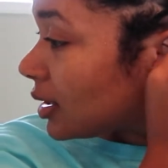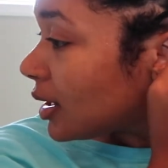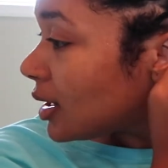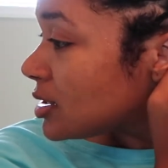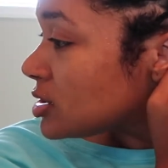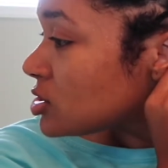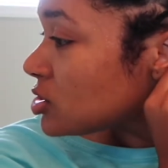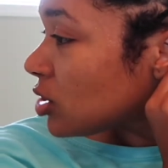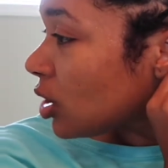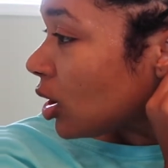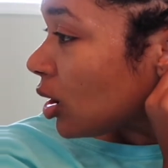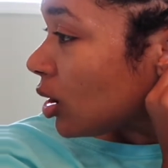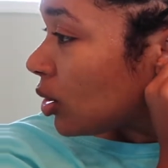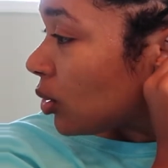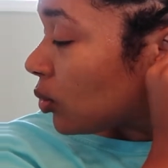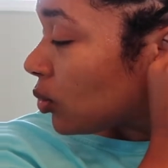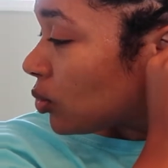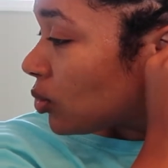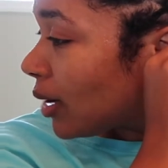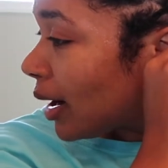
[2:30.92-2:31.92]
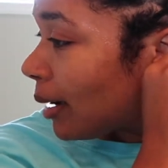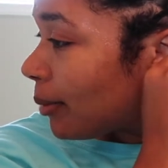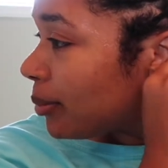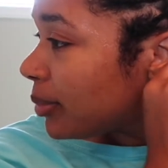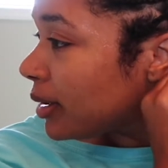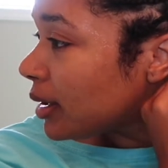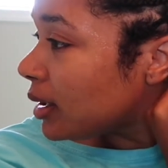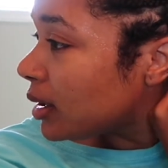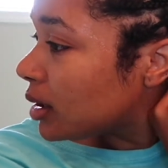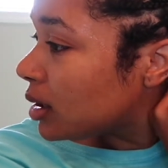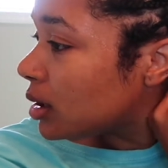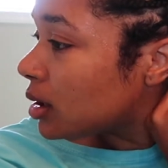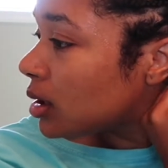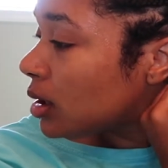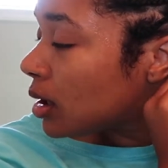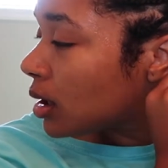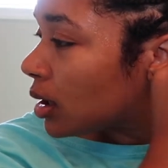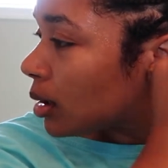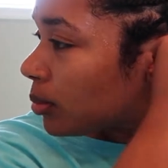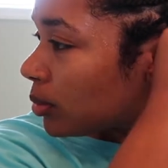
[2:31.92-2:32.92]
then I start wrapping.
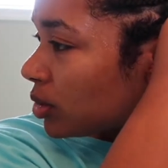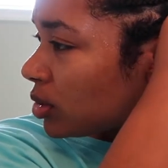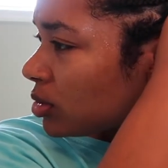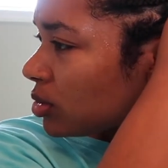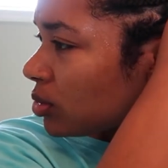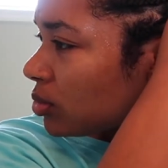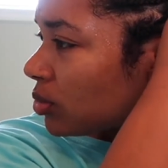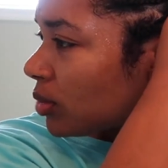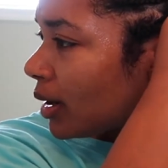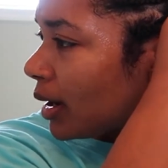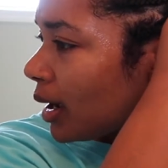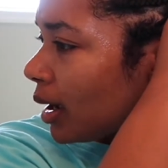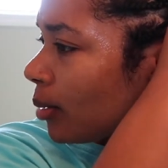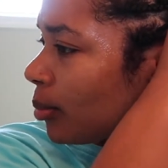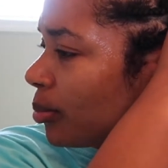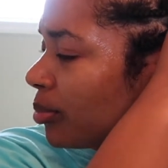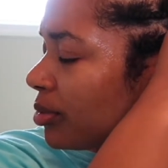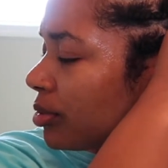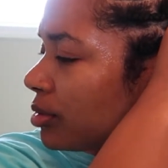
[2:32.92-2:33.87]
I'm gonna wrap